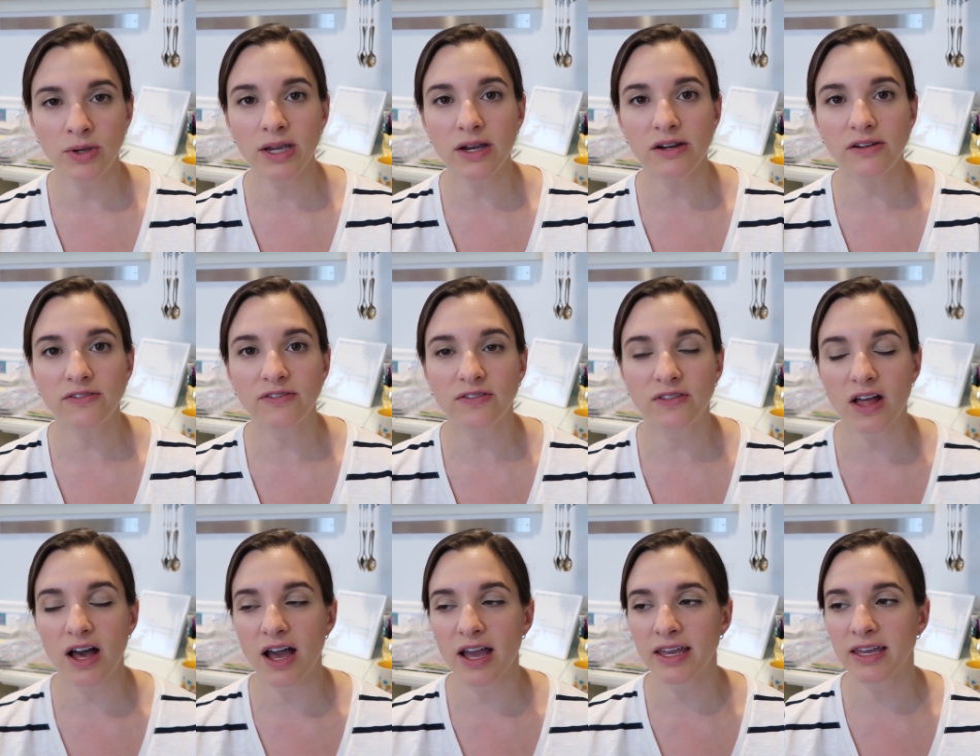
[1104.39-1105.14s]
We are
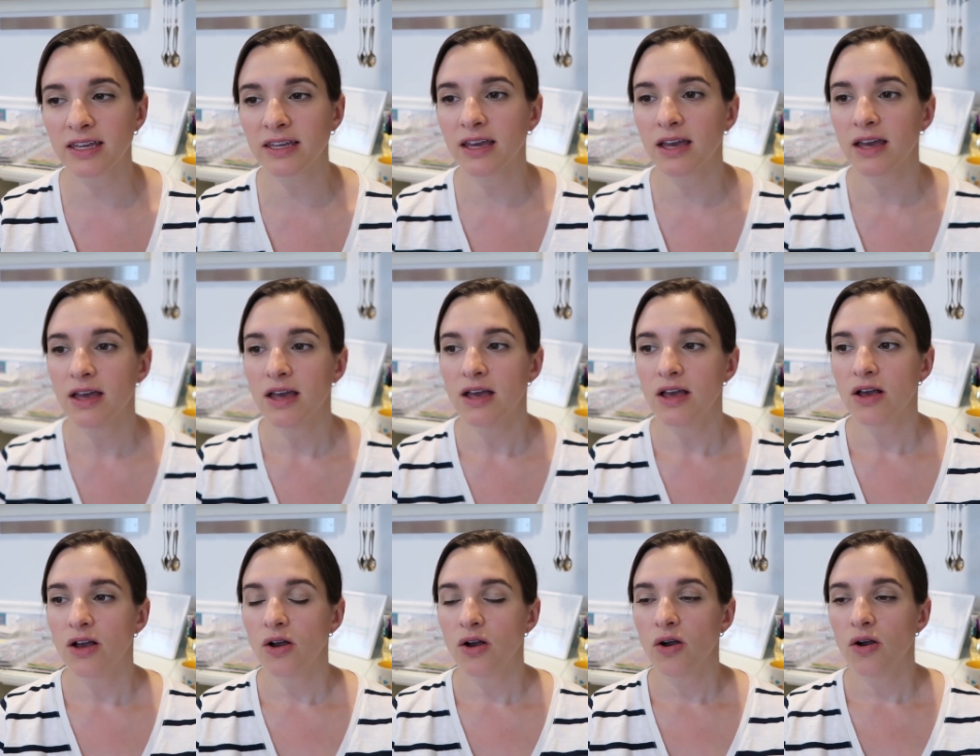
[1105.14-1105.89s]
flying
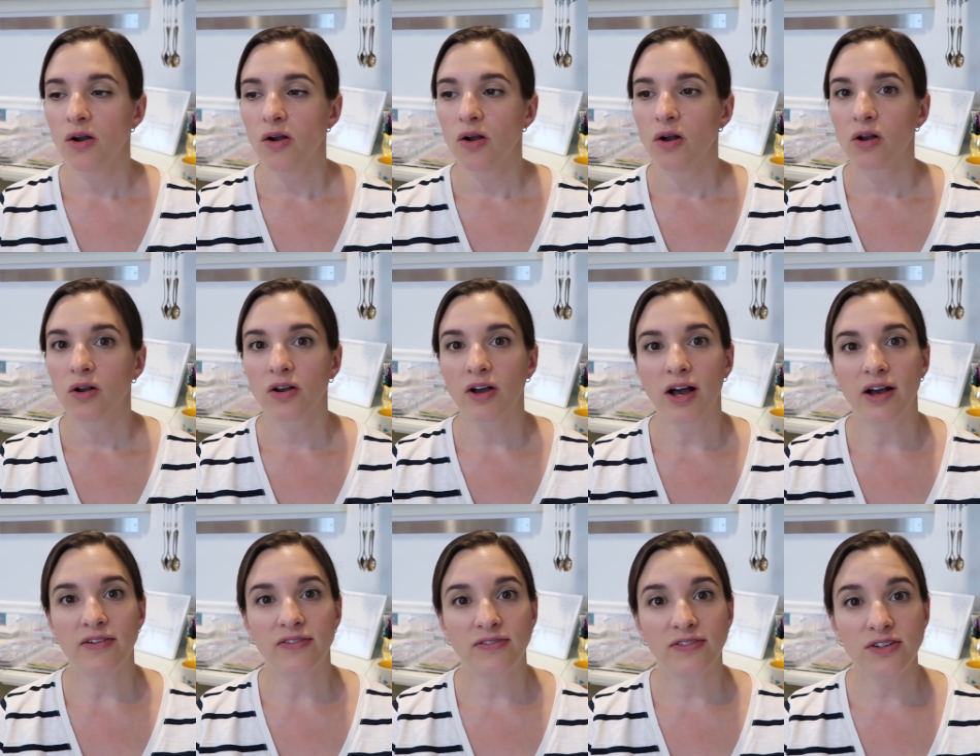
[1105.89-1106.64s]

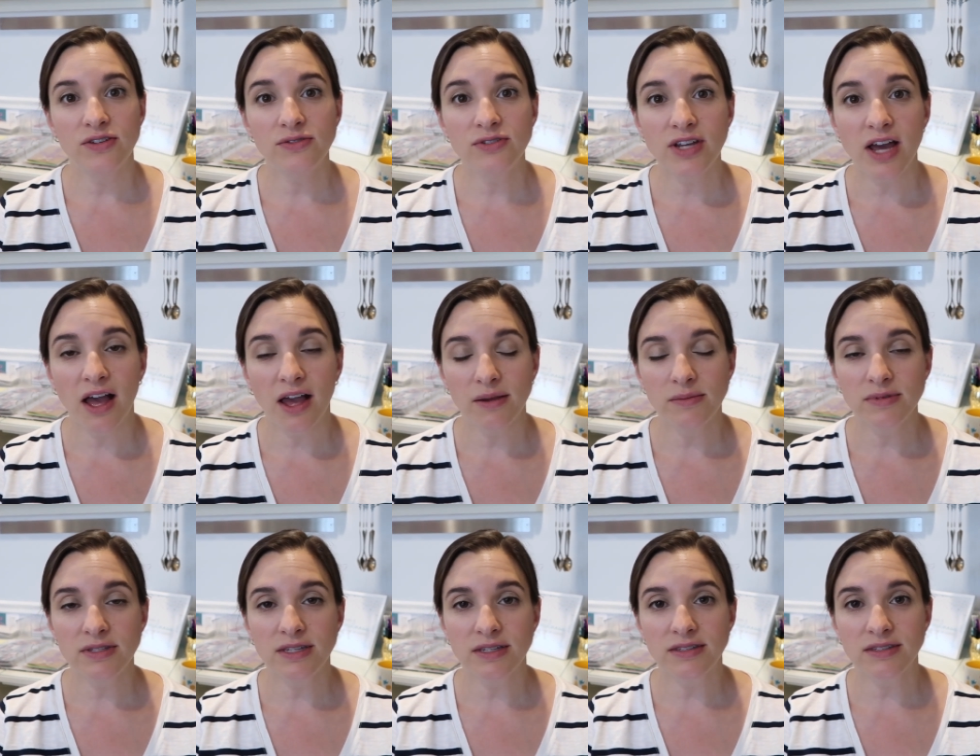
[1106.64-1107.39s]
a few
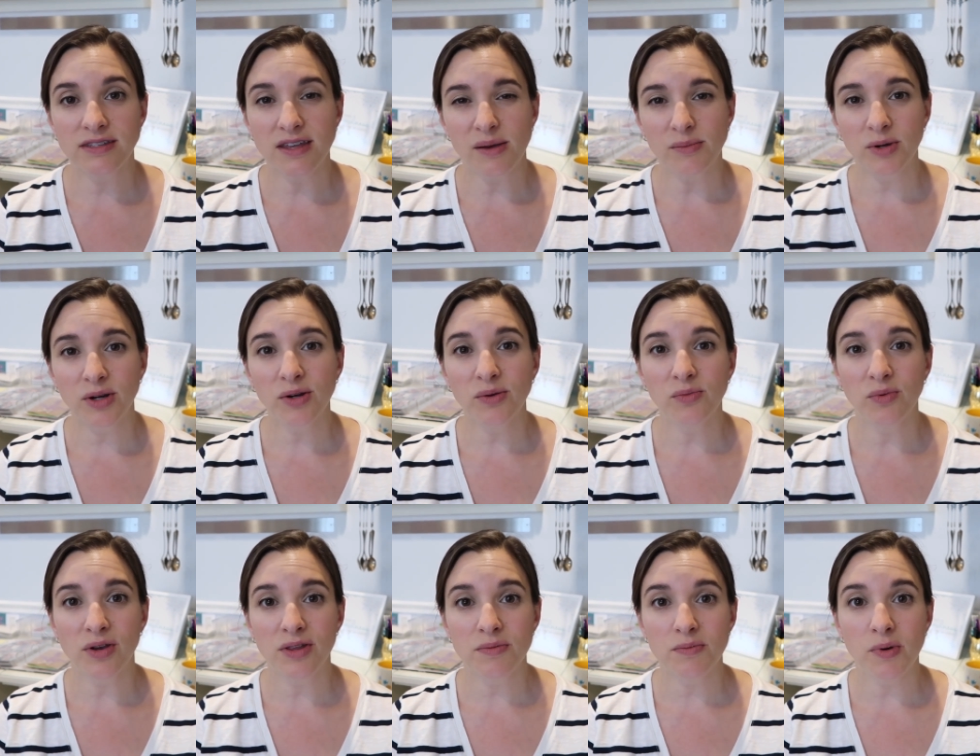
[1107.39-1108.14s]
times this summer
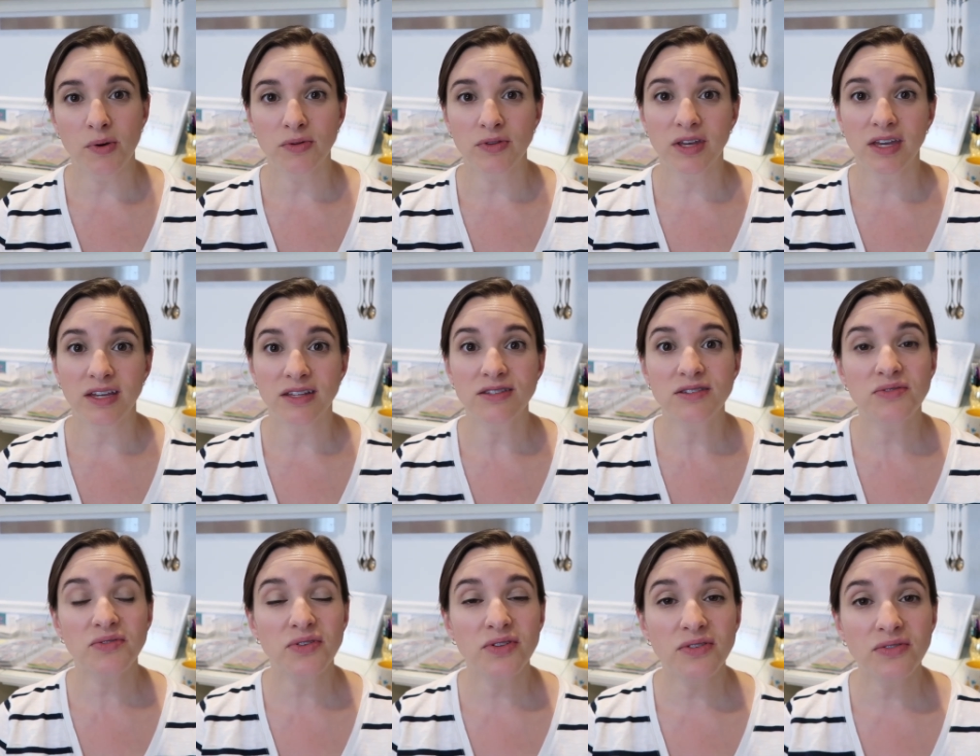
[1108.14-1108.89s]
with both
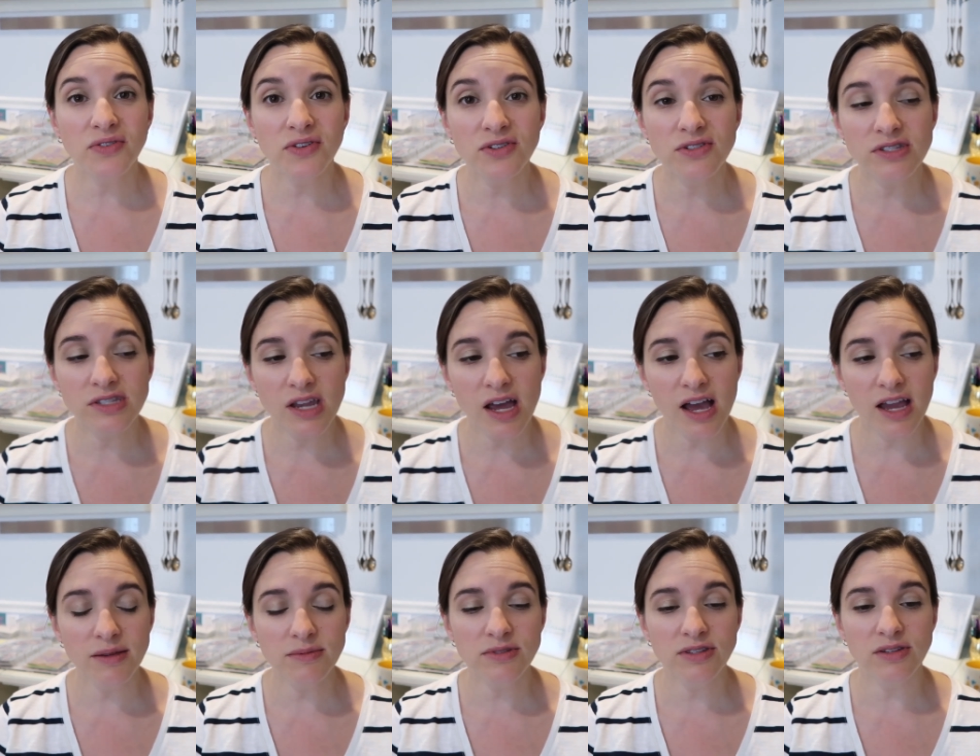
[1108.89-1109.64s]
kids for the first
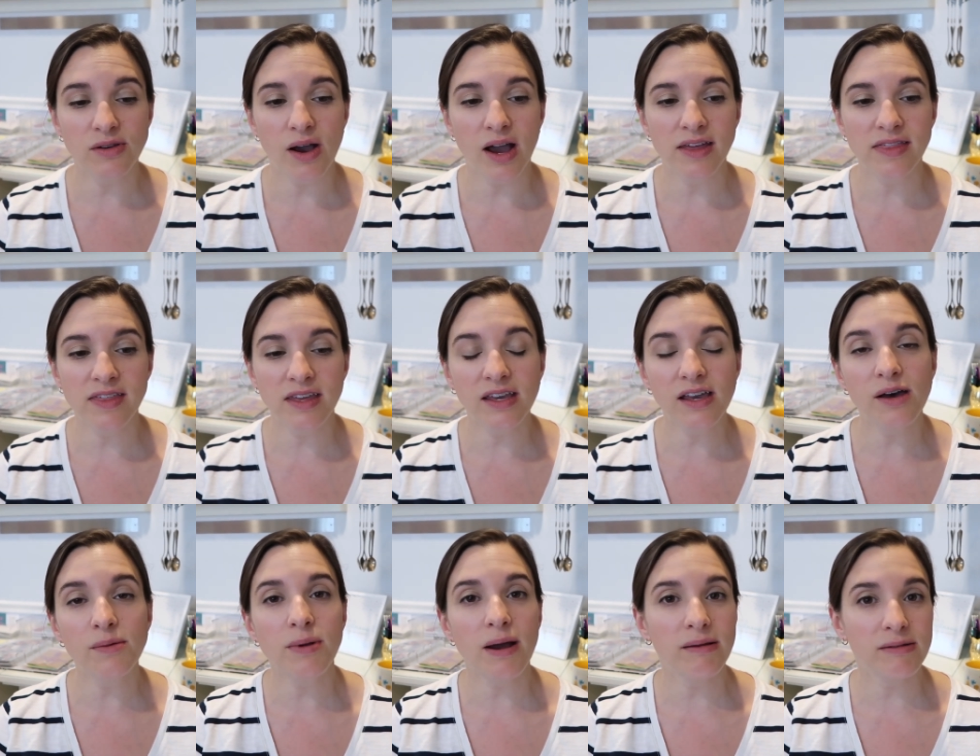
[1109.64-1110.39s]
time, so I
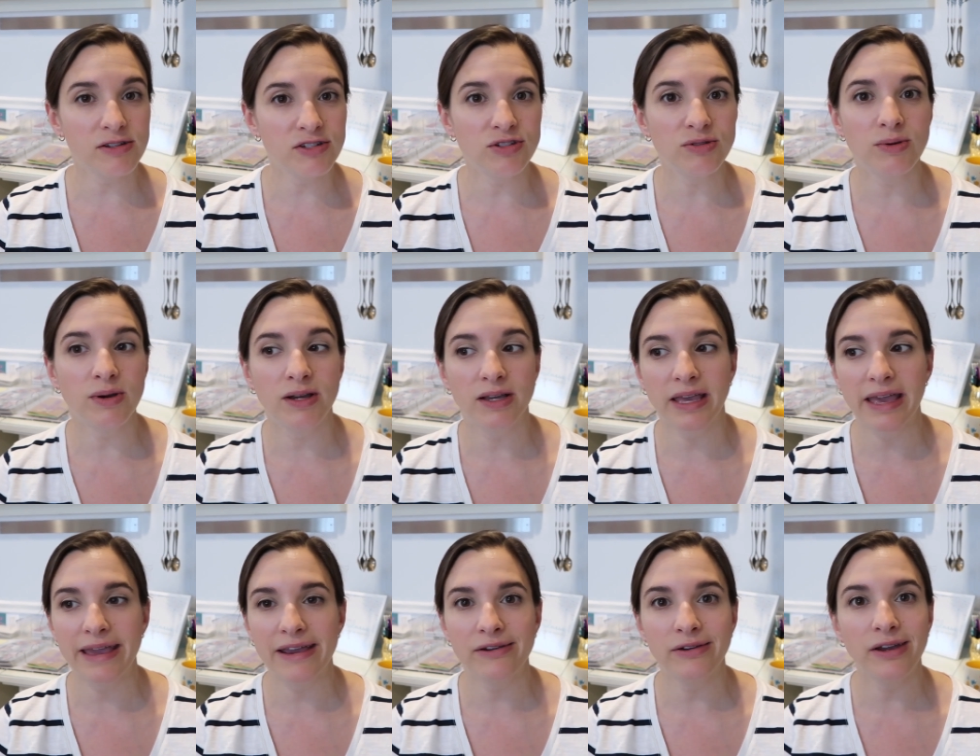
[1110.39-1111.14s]
think I'll probably do a
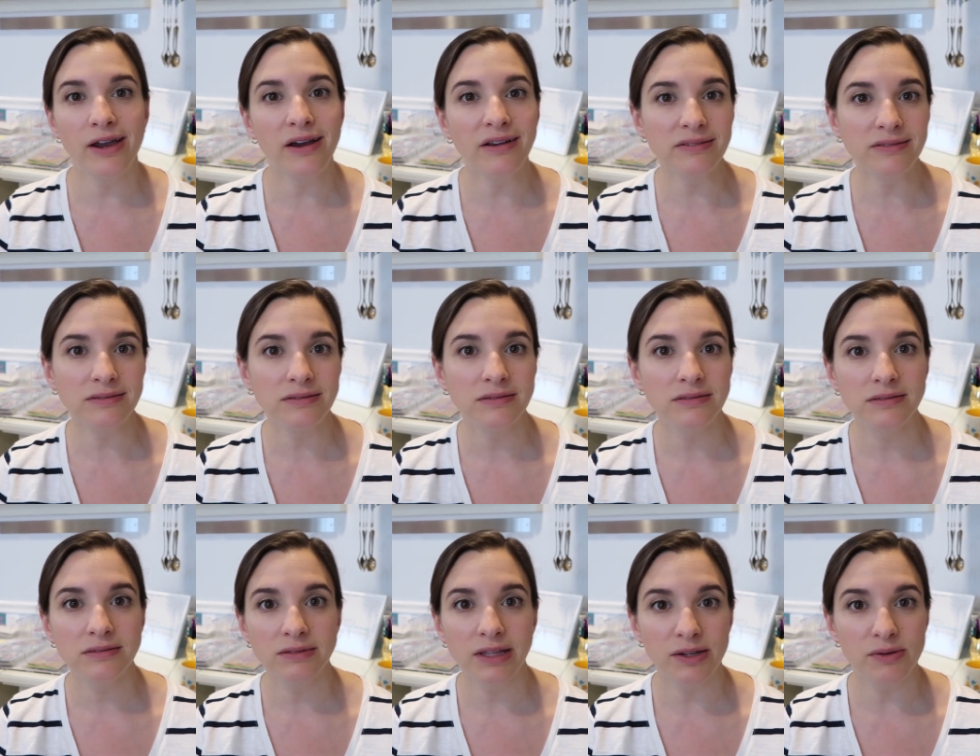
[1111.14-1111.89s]
carry-on,
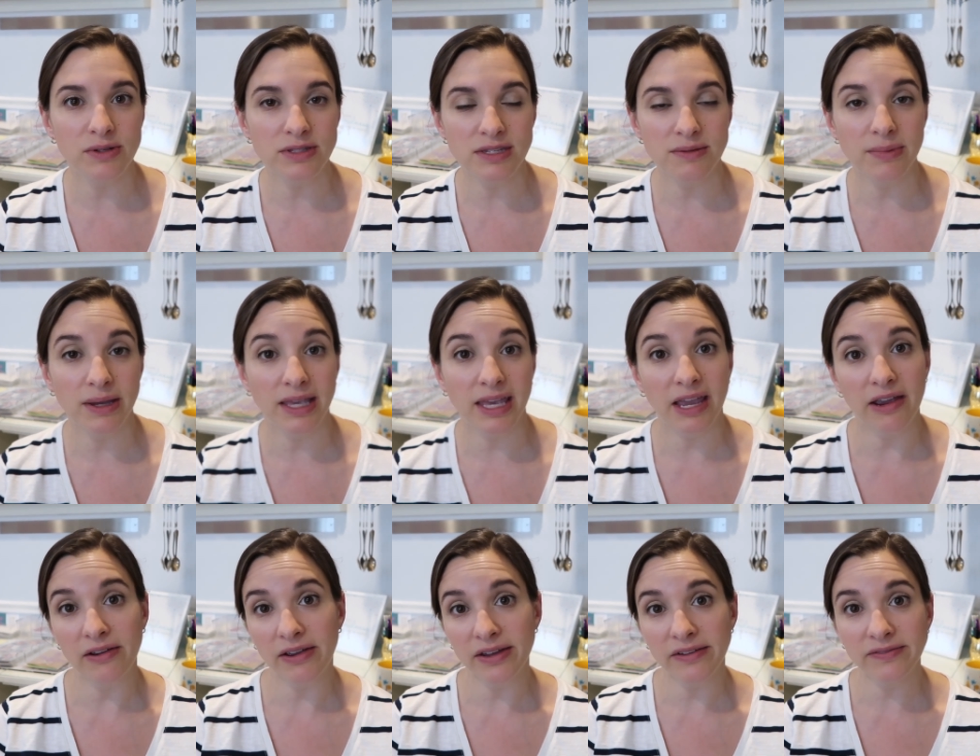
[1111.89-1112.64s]
like what's in my
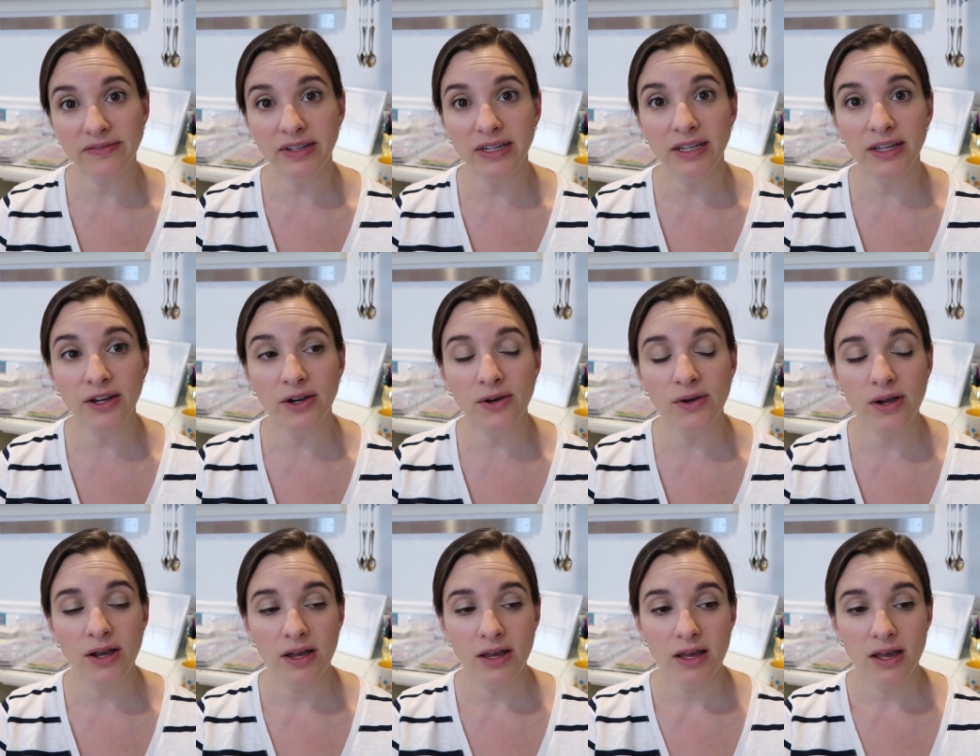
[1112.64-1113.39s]
carry-on
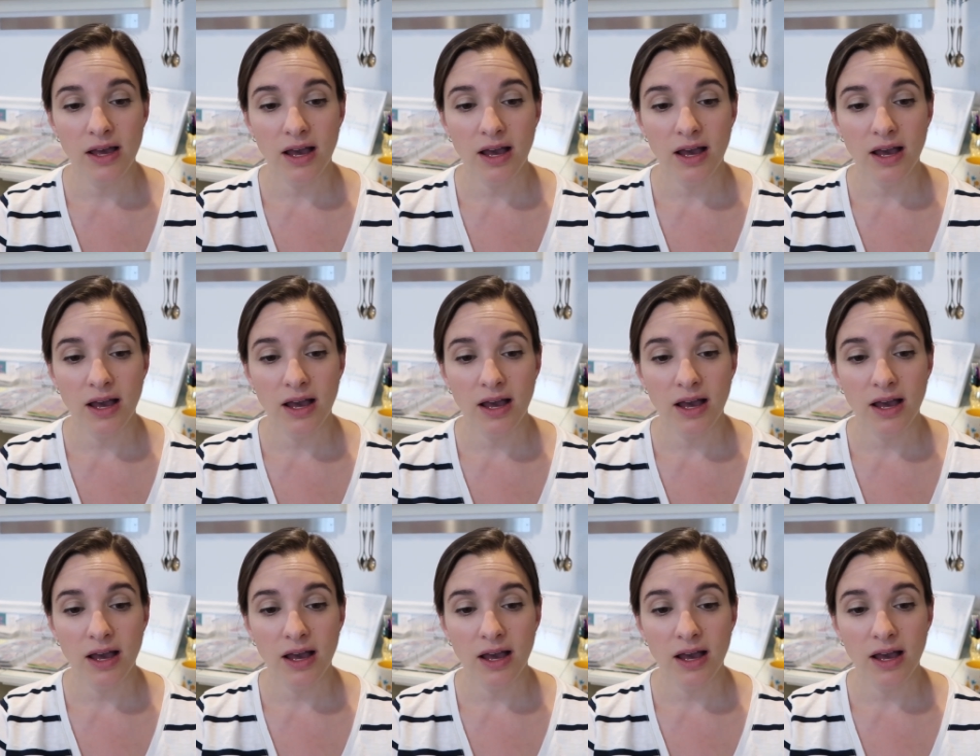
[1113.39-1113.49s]
video,